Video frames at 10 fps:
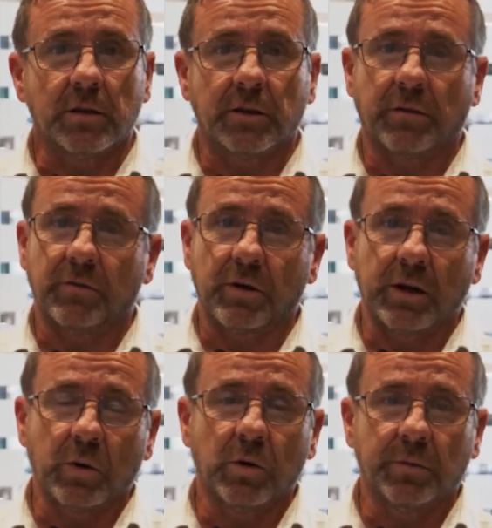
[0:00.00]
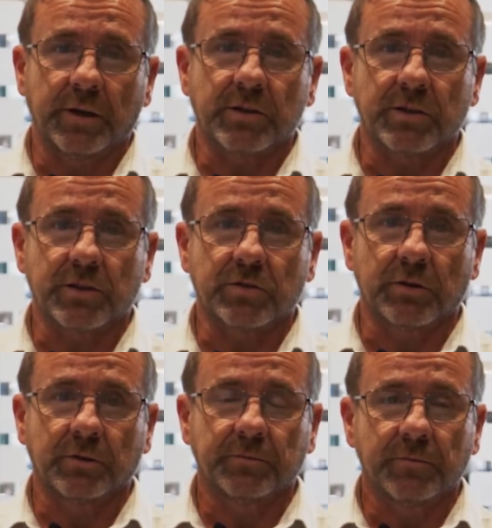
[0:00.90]
they have the right equipment, etc.
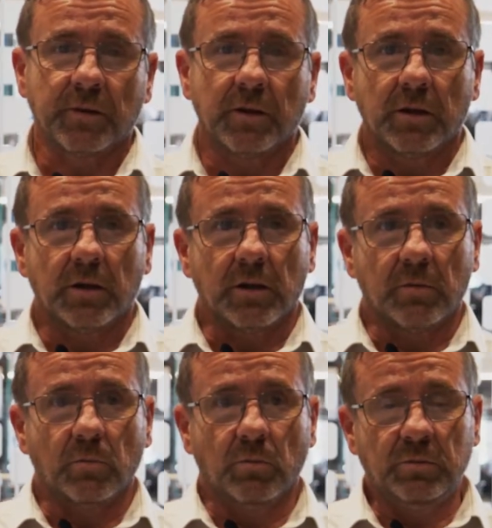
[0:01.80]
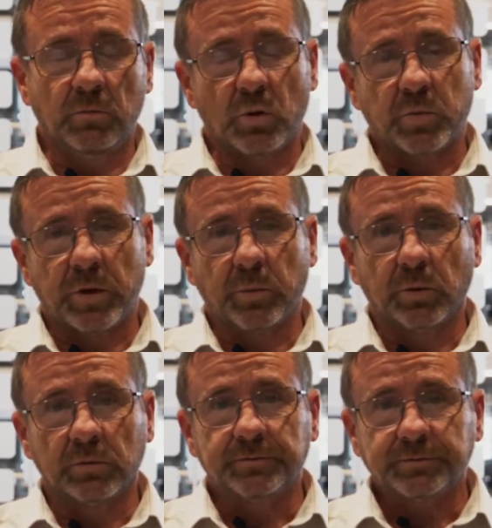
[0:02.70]
Most
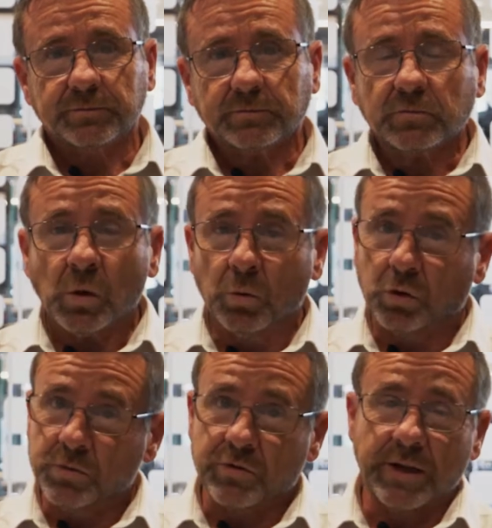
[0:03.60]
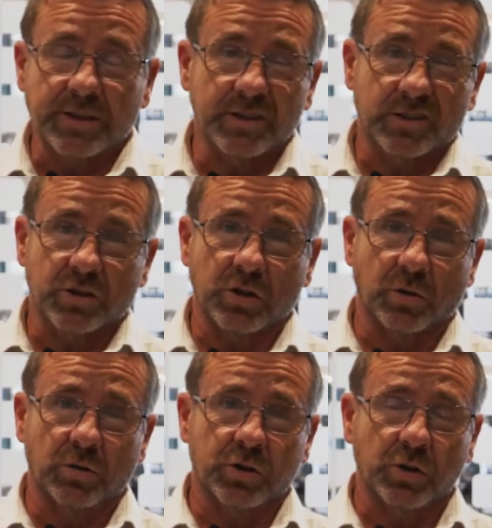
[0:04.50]
people will come straight into
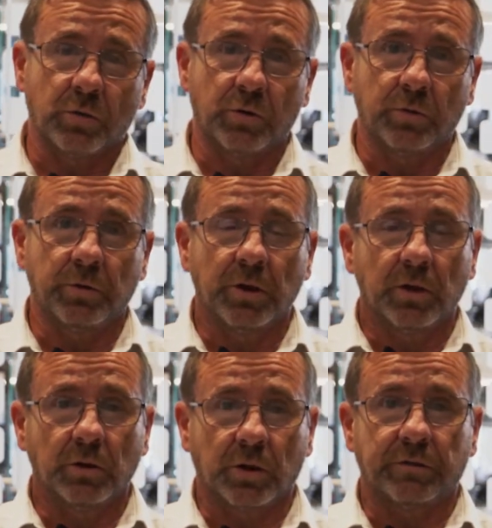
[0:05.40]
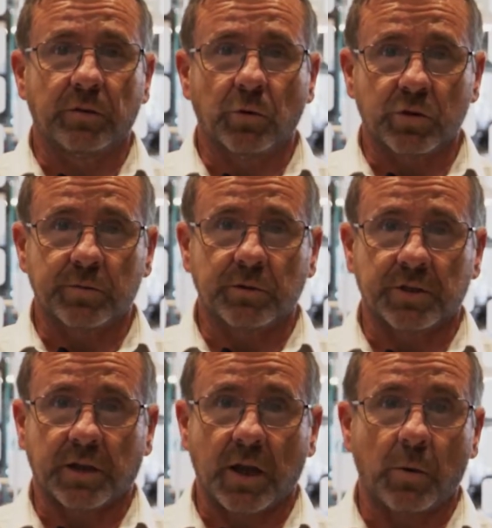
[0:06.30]
the showroom looking for a
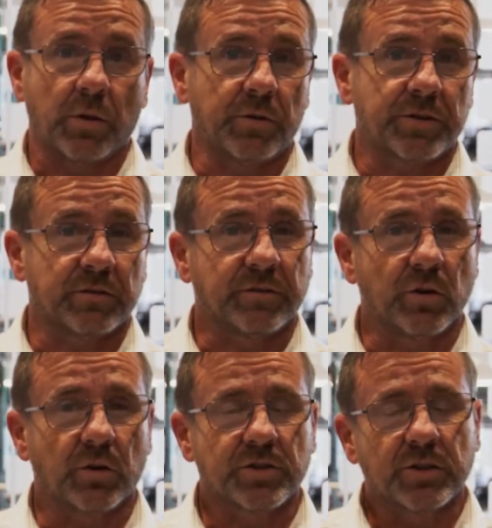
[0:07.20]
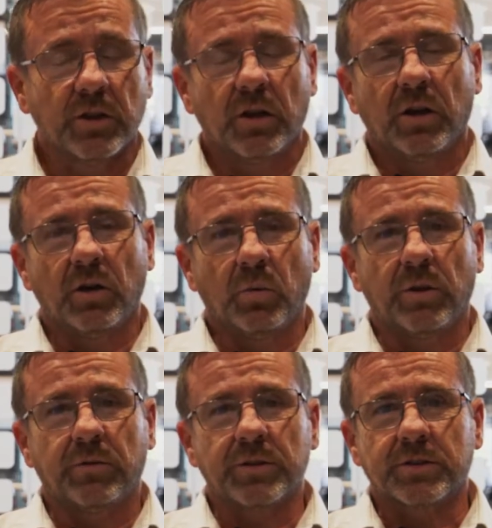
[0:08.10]
Motability car, whether it's the first or
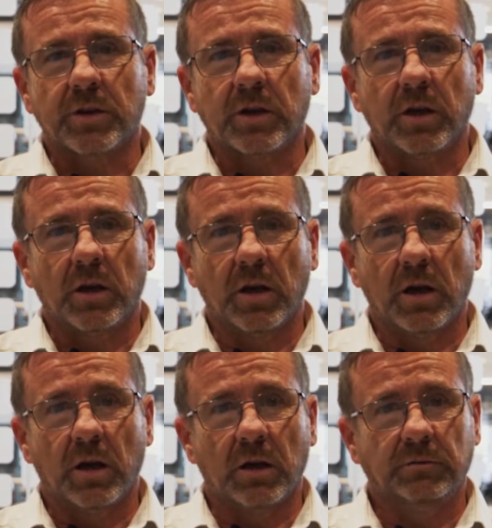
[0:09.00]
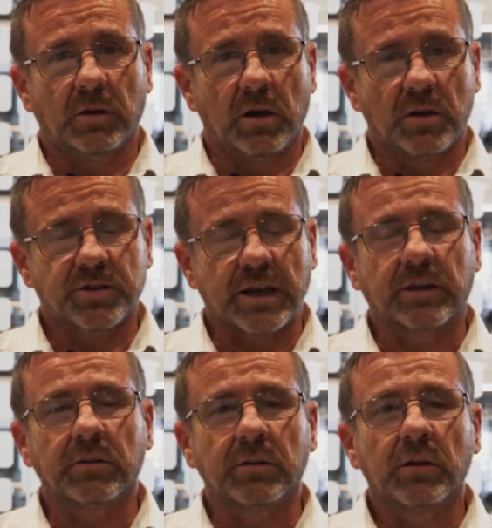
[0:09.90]
whether it's a
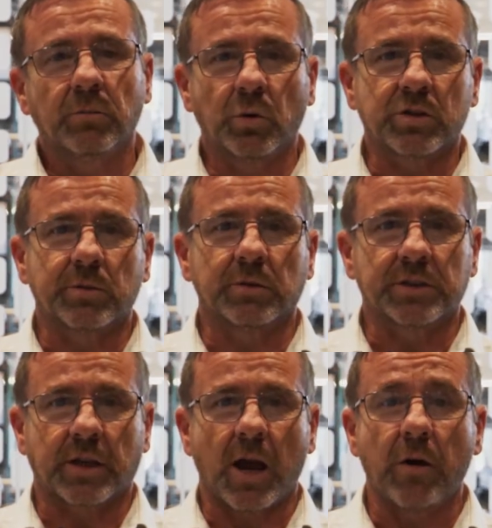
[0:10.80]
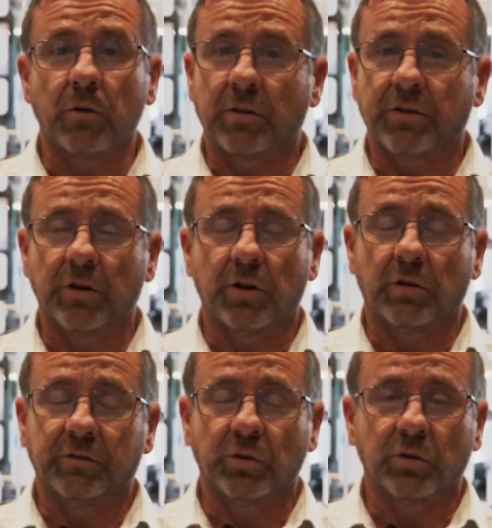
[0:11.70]
second Motability car or a third or
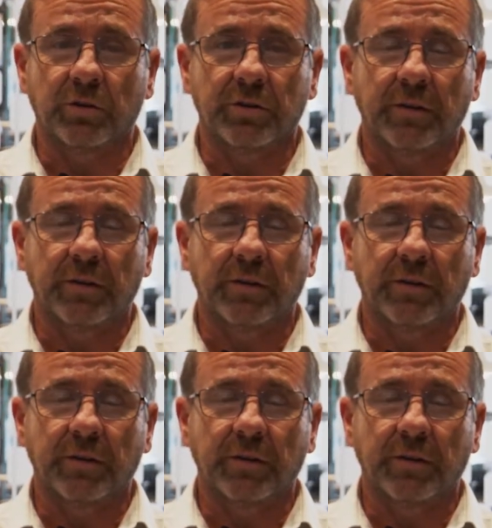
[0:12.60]
fourth.